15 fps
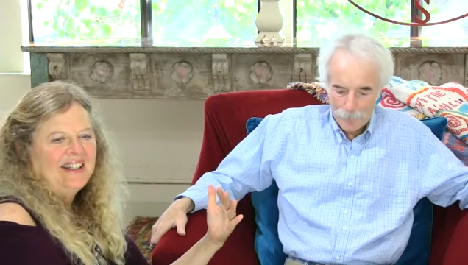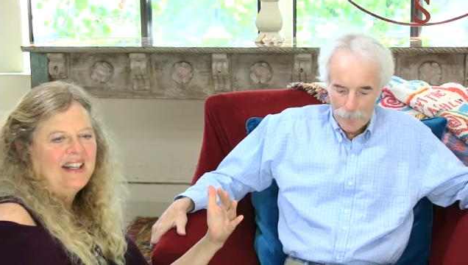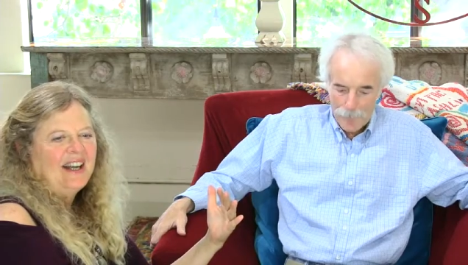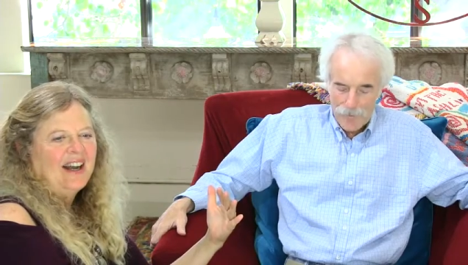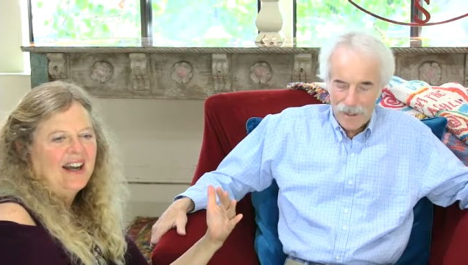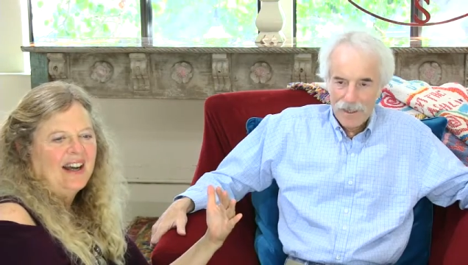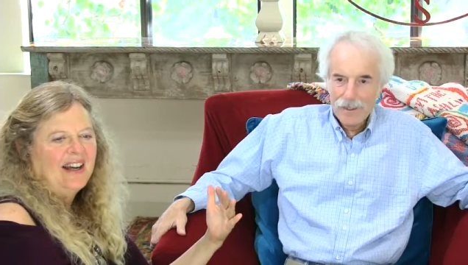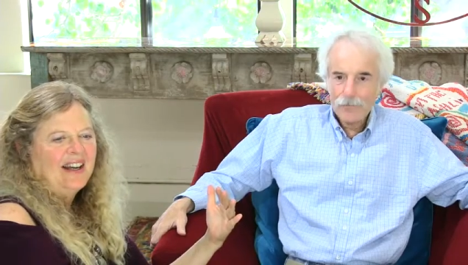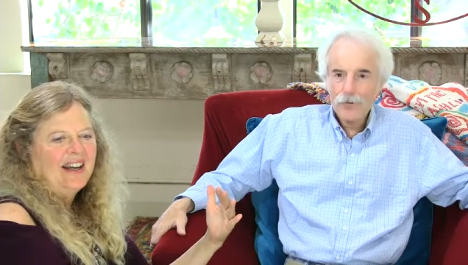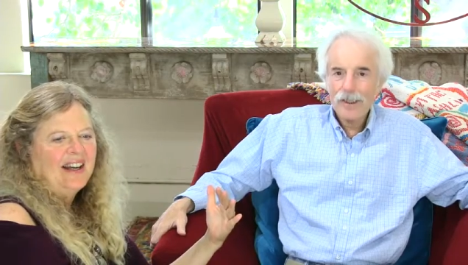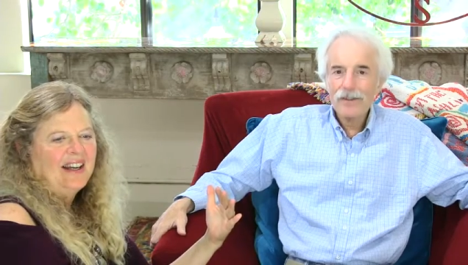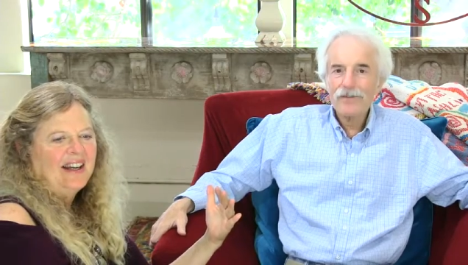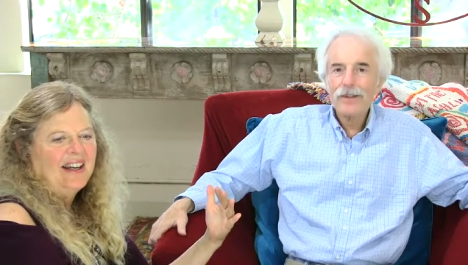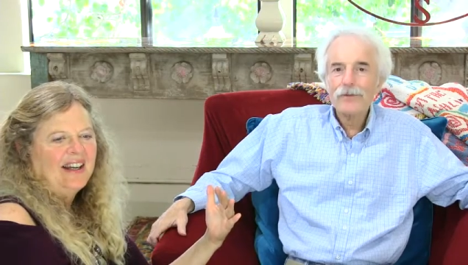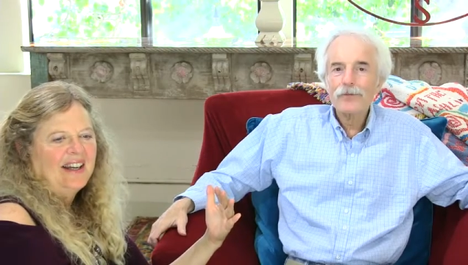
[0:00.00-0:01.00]
Speaker 1: Yeah. And
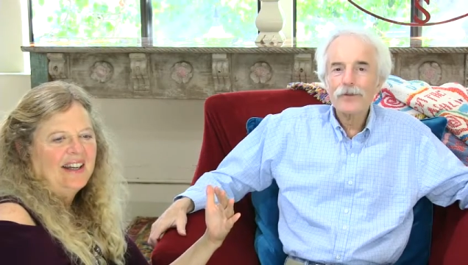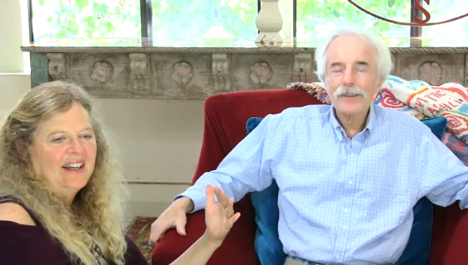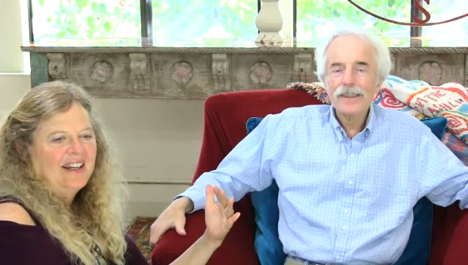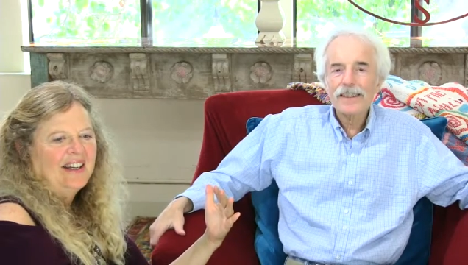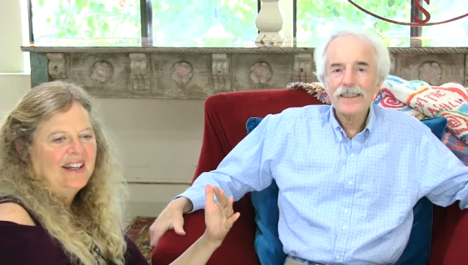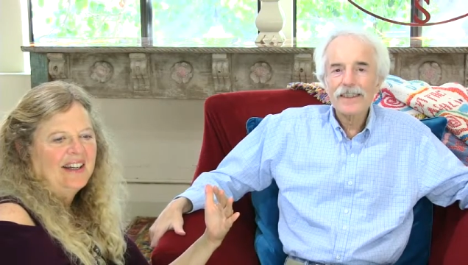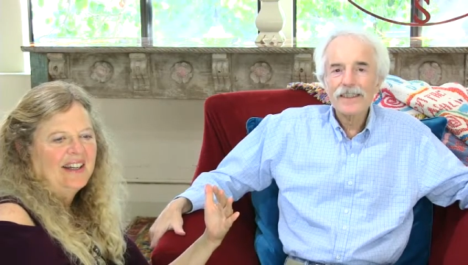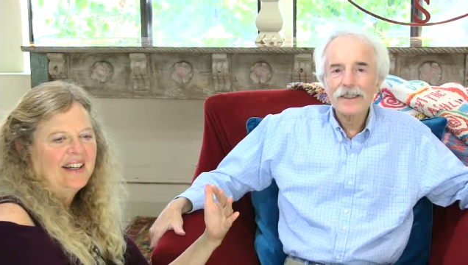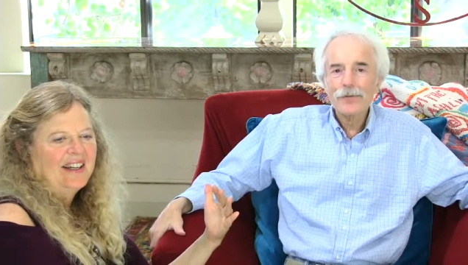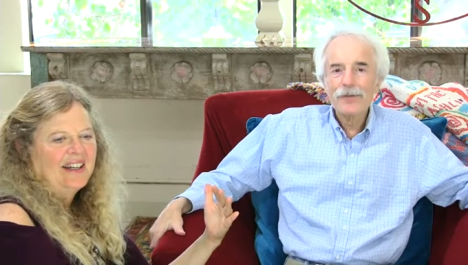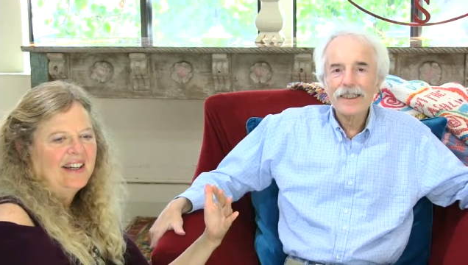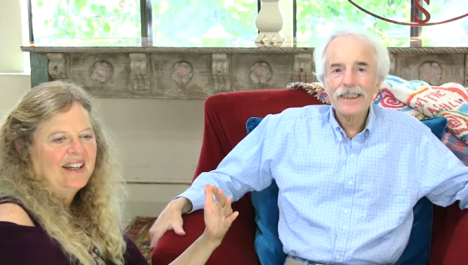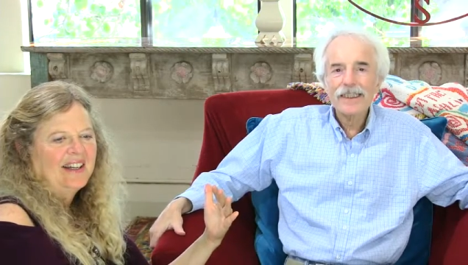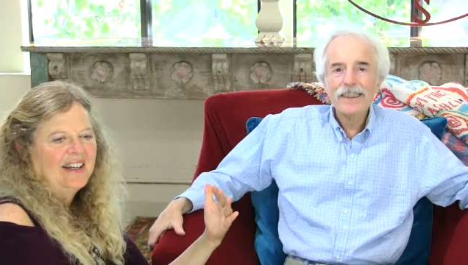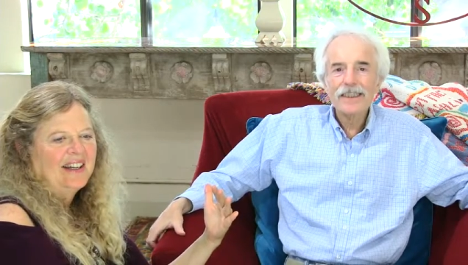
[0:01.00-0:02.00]
one of them was
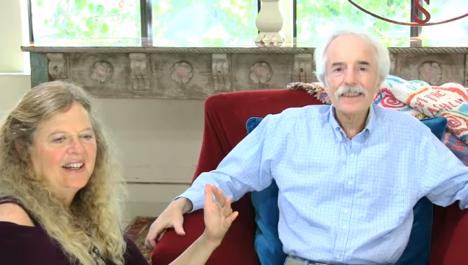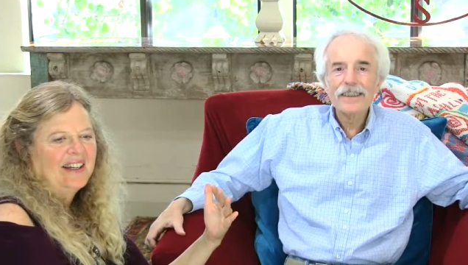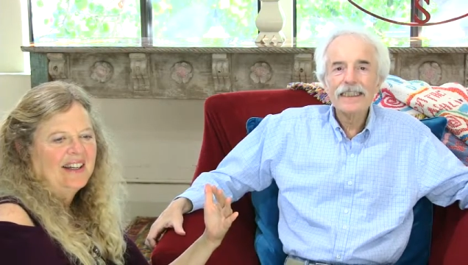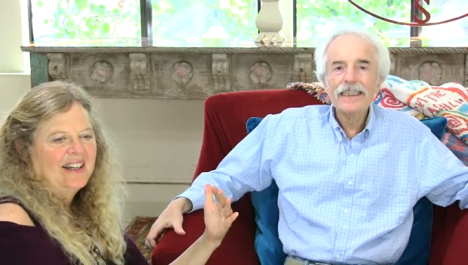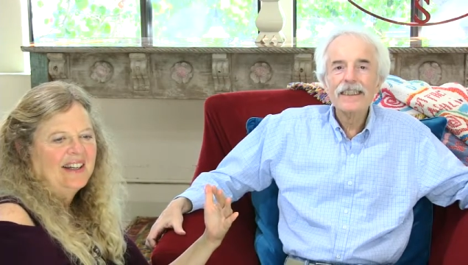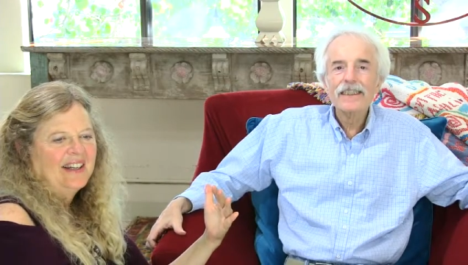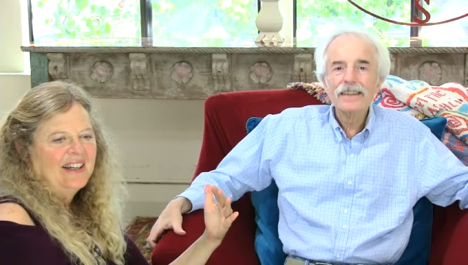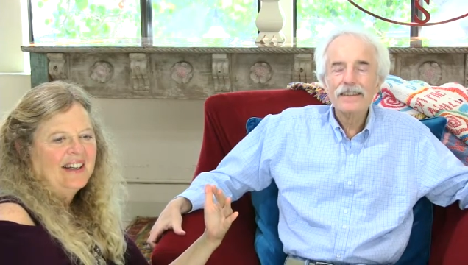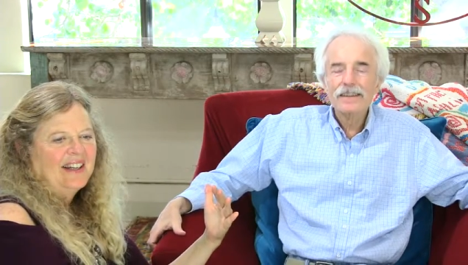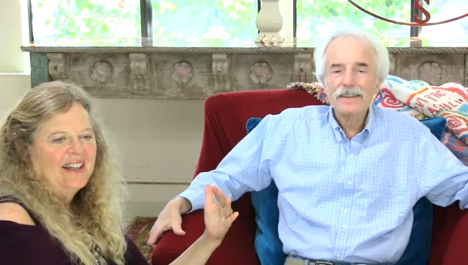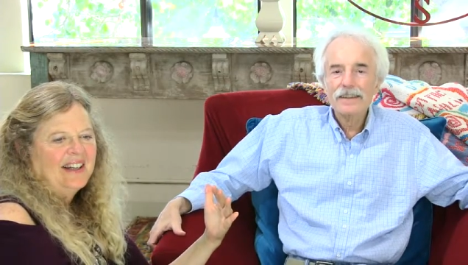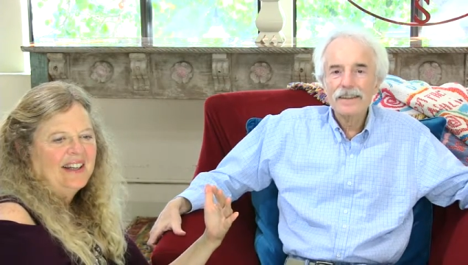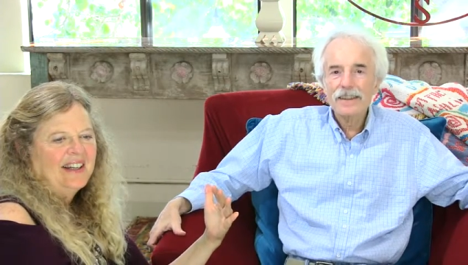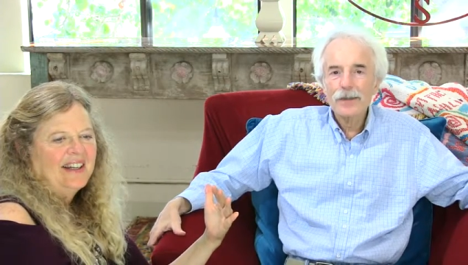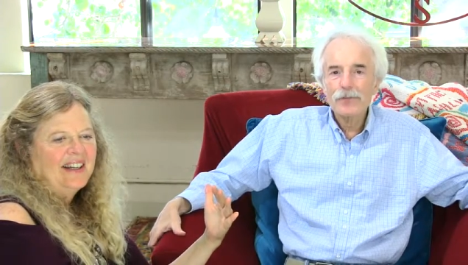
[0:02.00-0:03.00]
somebody is
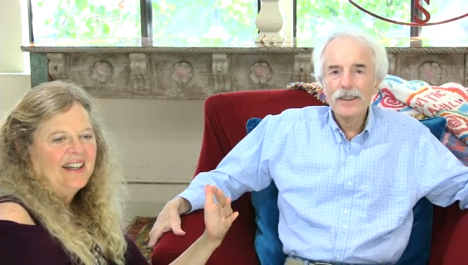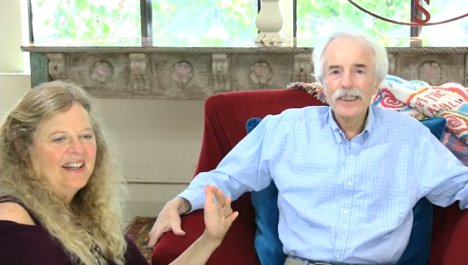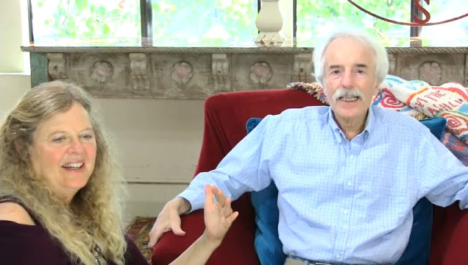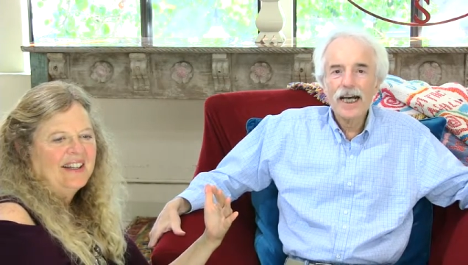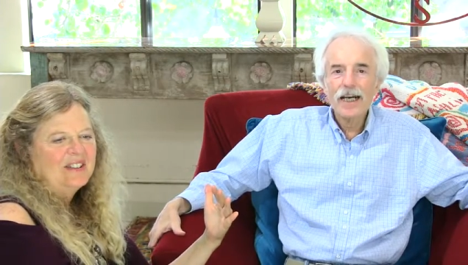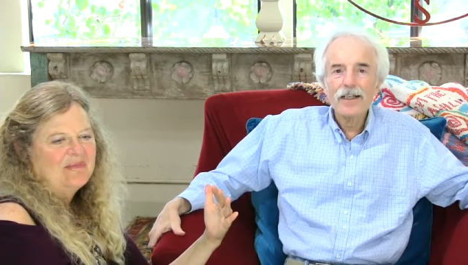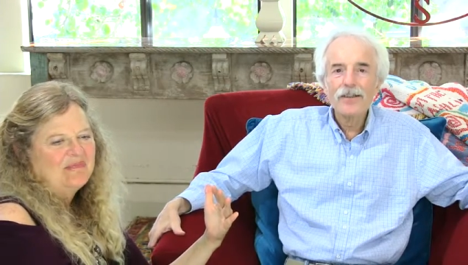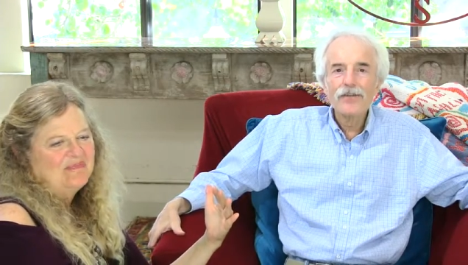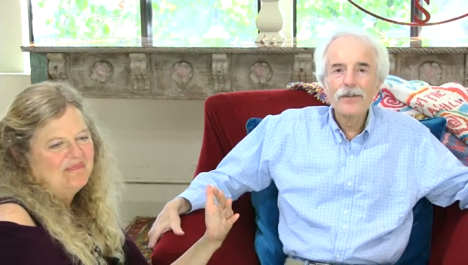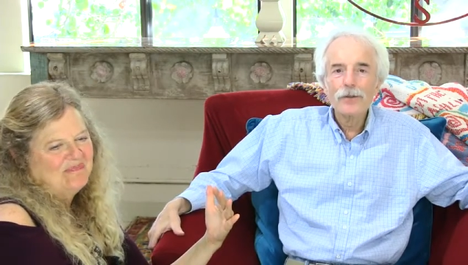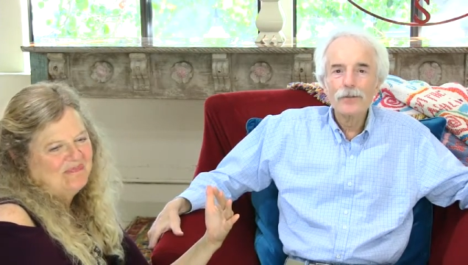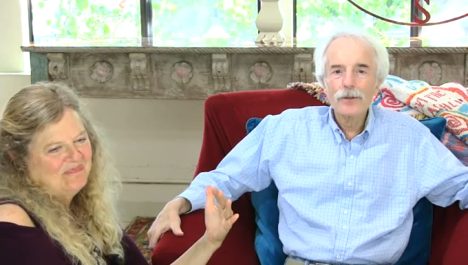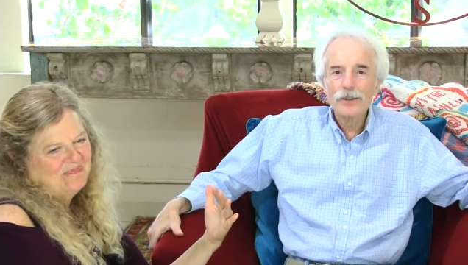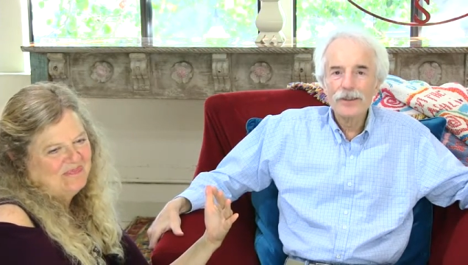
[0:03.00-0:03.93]
reading something out of the